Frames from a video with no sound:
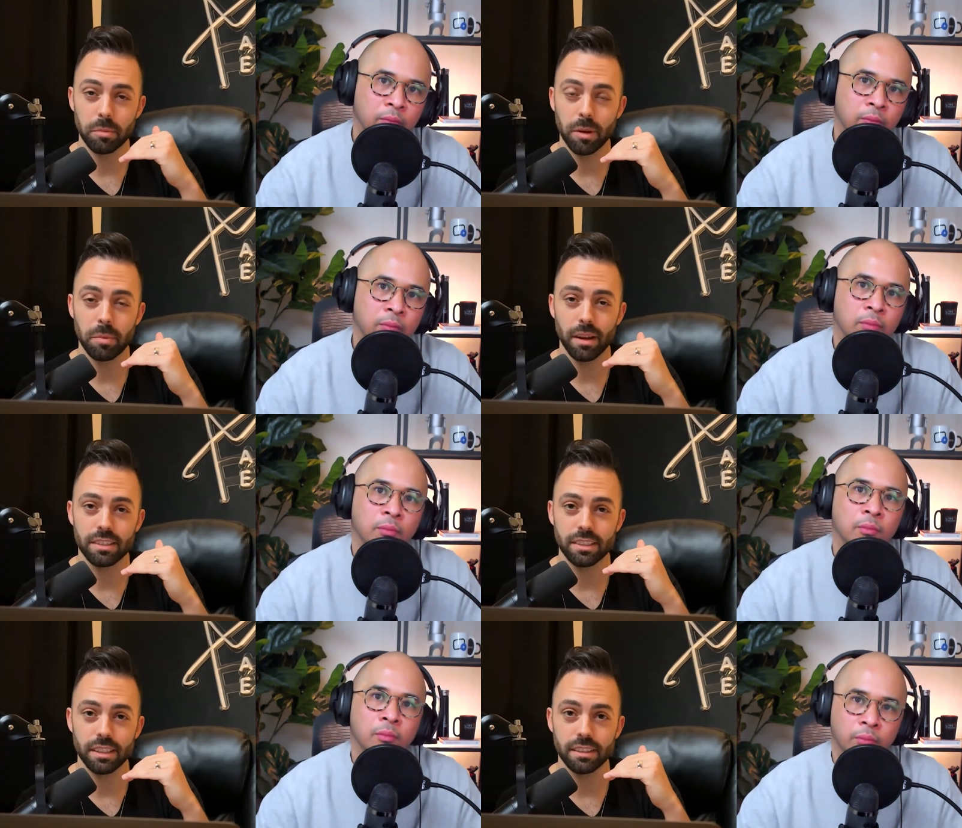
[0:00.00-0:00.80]
Speaker 1: by
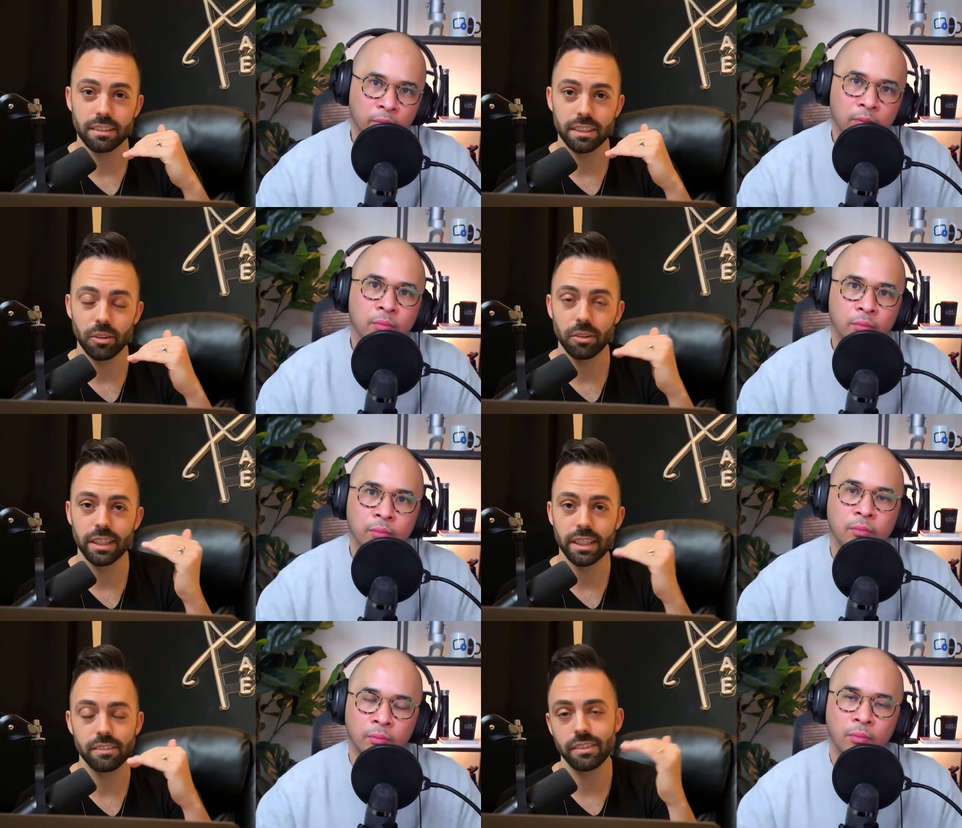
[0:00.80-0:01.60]
passing, you know,
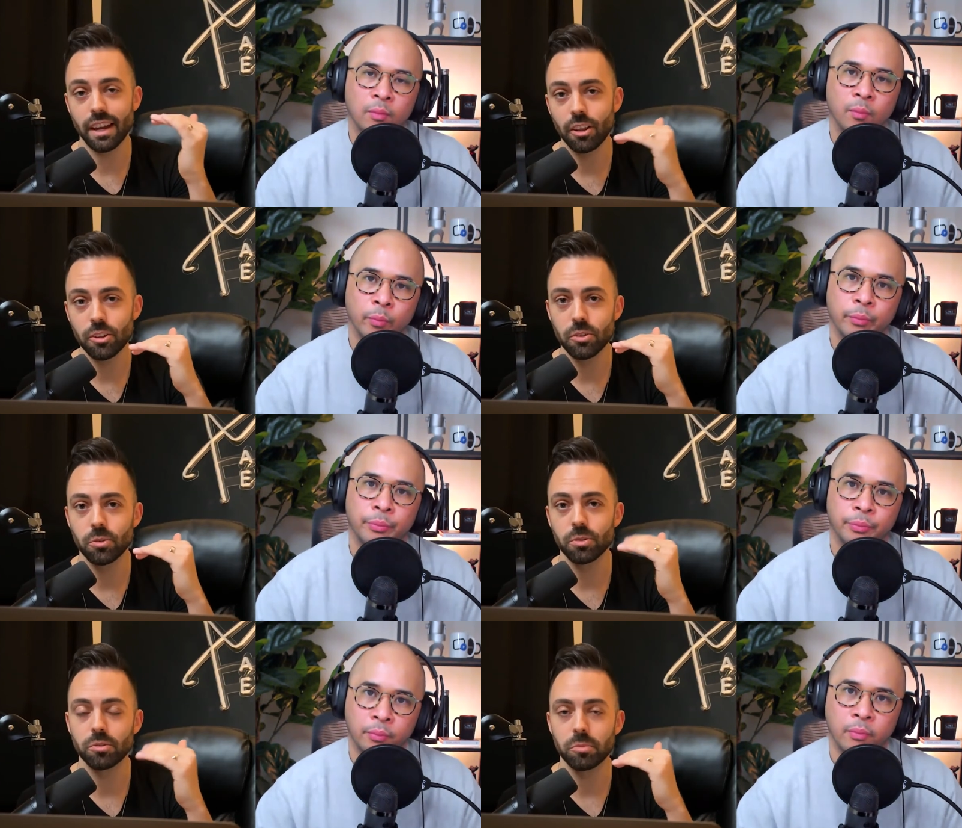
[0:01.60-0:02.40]
link value
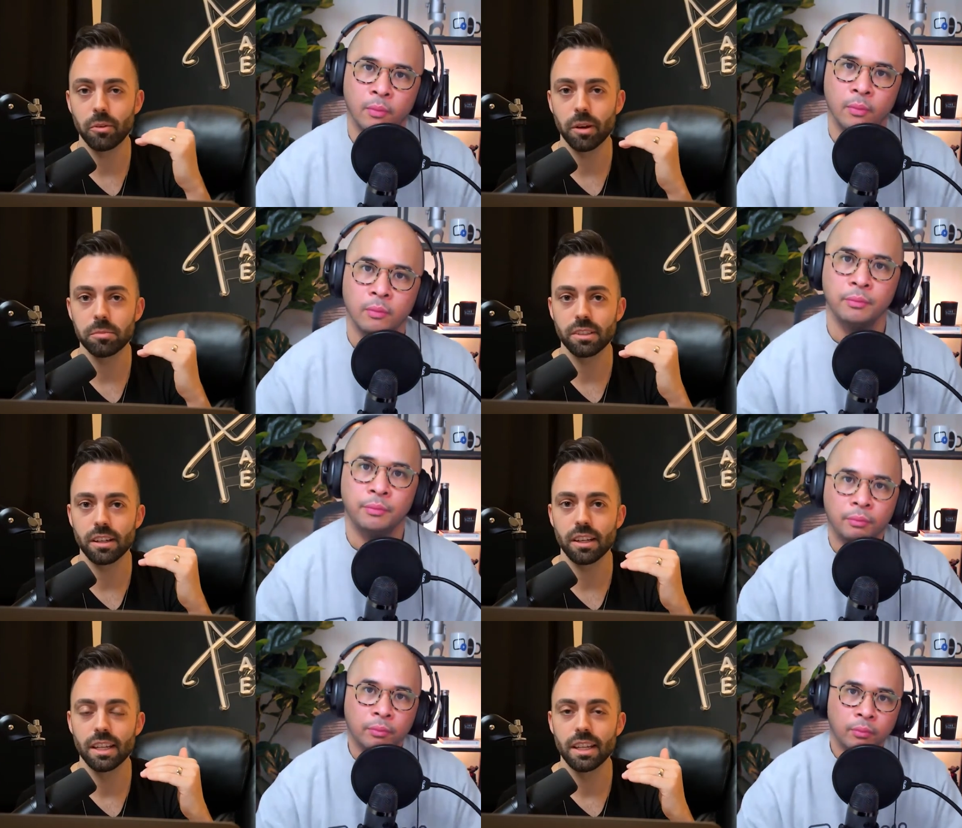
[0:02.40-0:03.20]
to my
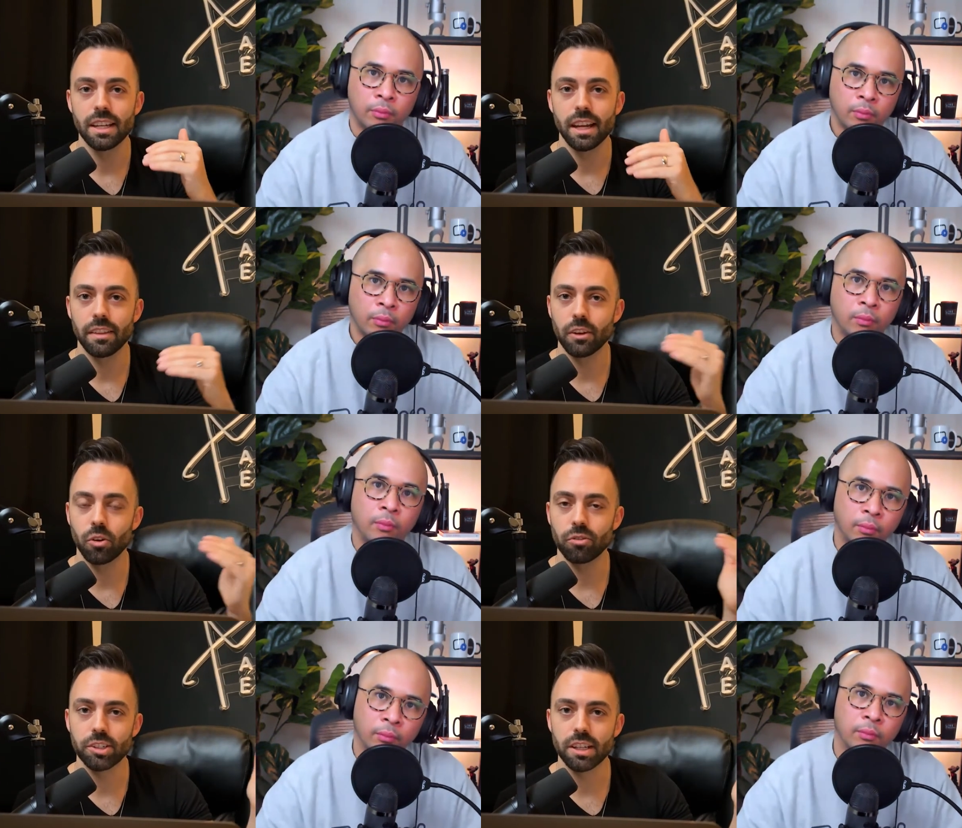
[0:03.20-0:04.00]
website. And then
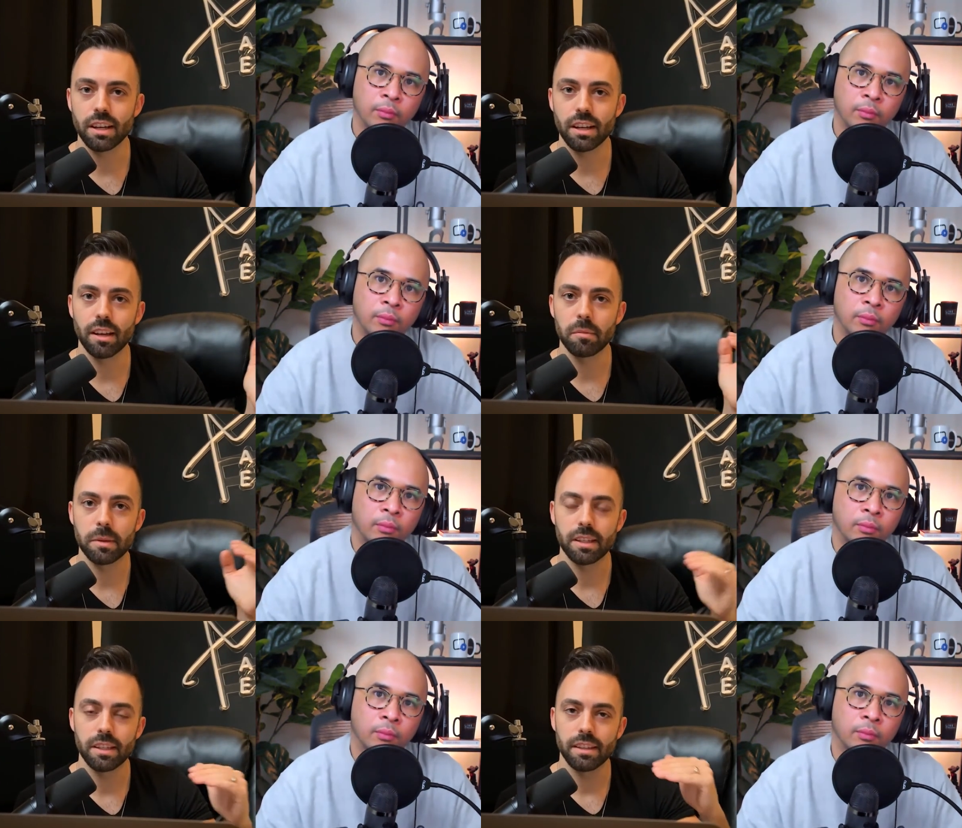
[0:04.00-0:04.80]
over time,
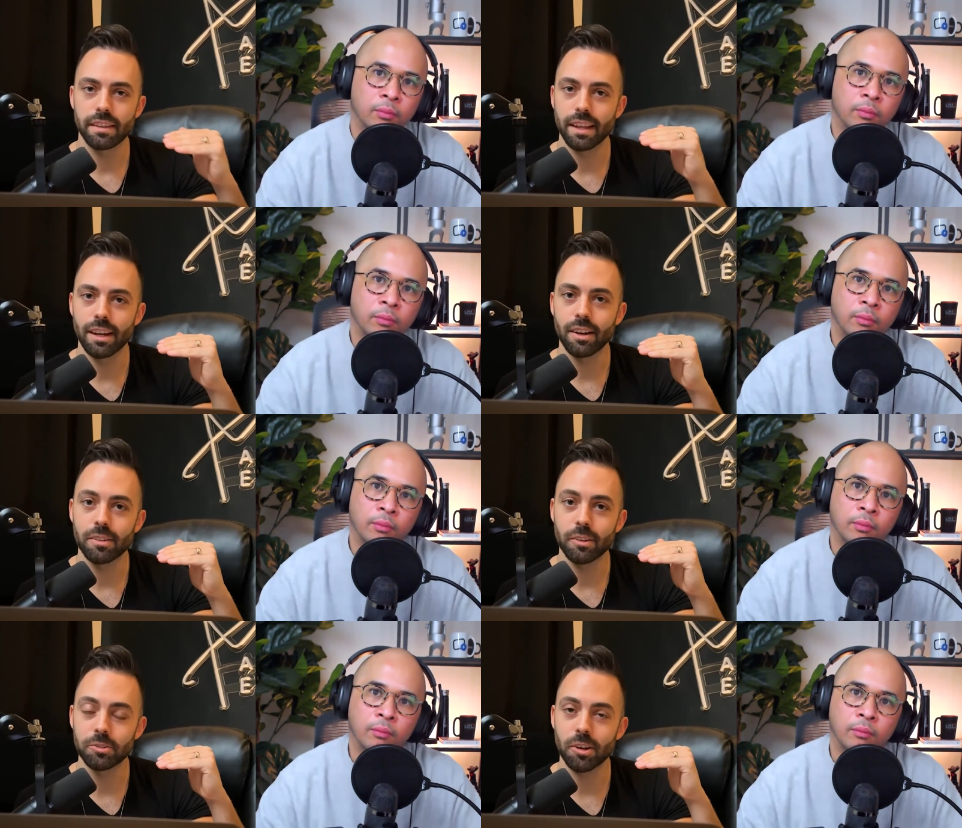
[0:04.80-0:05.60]
that
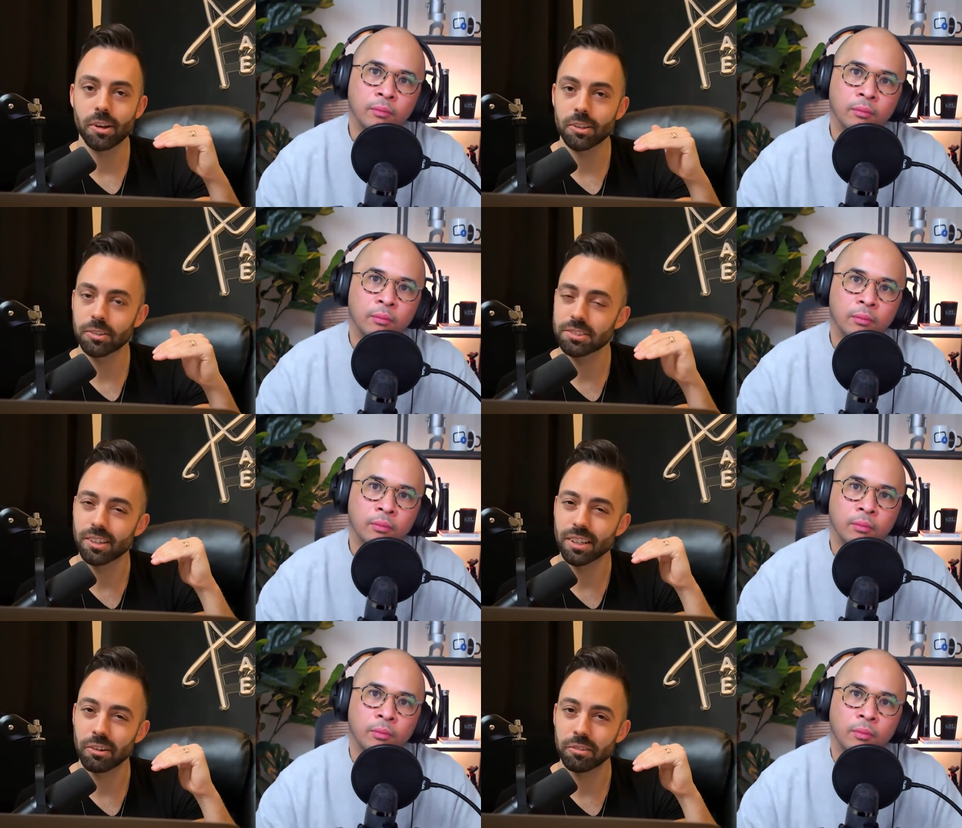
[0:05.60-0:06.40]
those articles
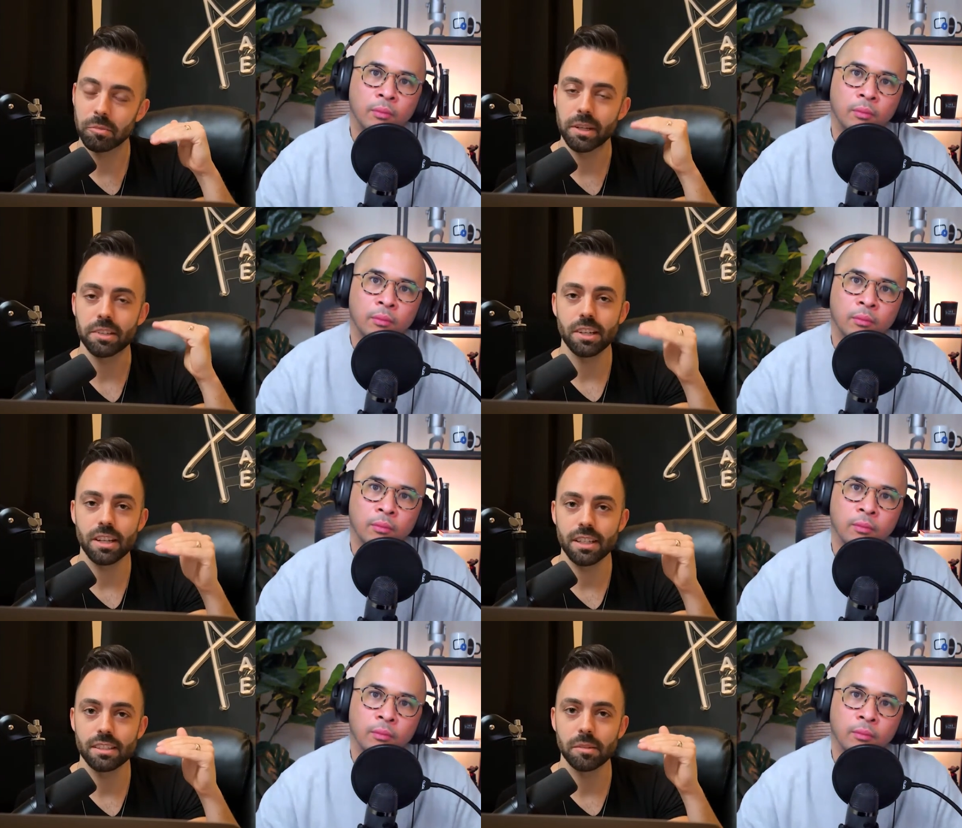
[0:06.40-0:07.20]
started going from page
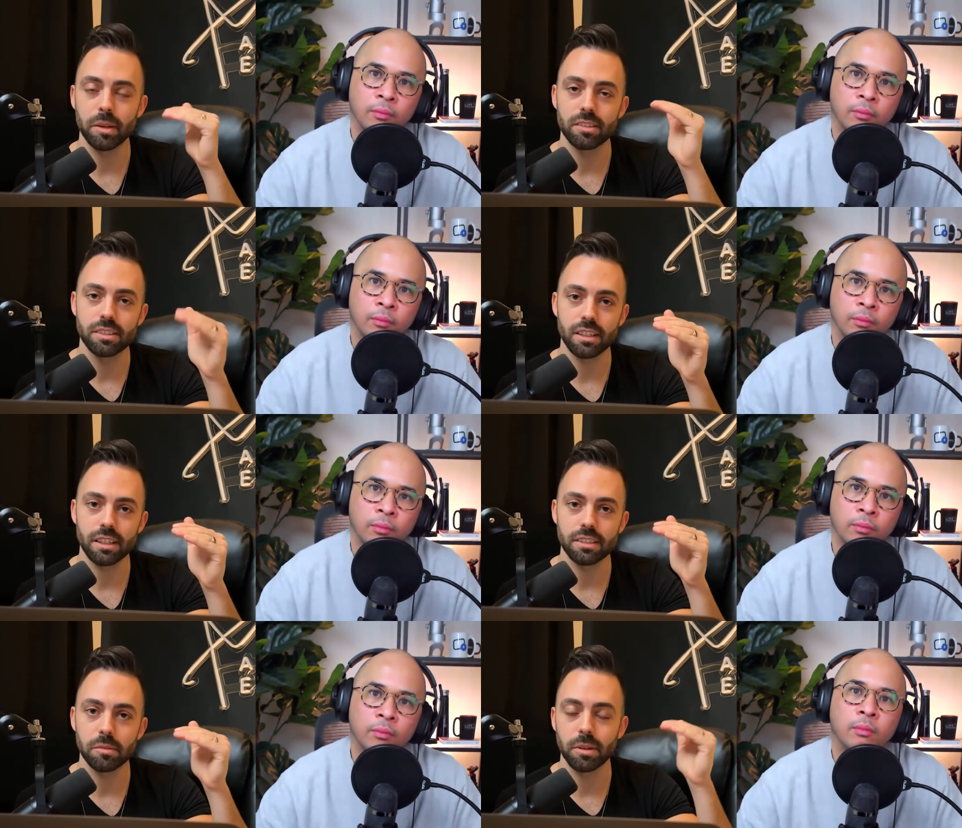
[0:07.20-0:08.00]
eight to page
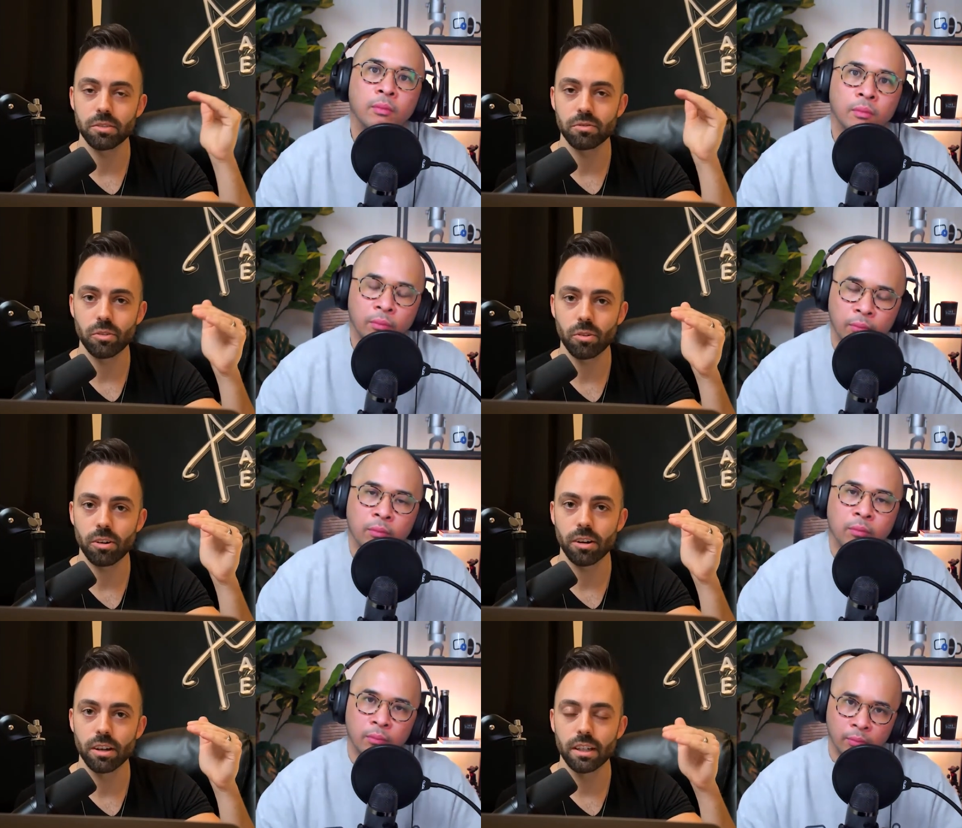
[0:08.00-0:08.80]
six to page four.